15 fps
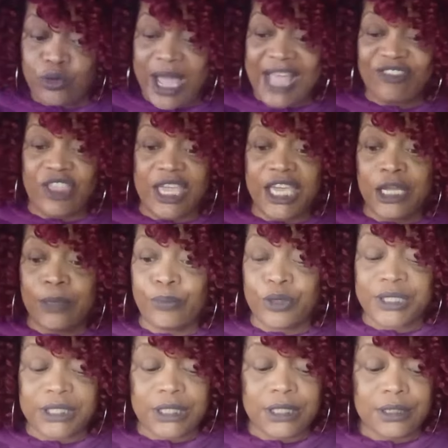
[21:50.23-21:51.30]
you got the
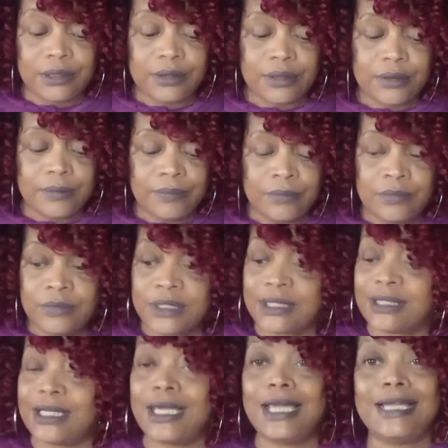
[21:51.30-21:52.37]
Empress here.
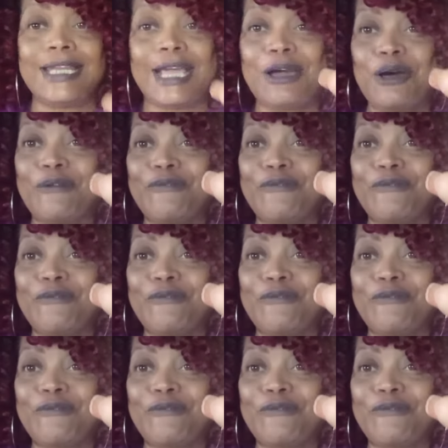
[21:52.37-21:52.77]
See? There go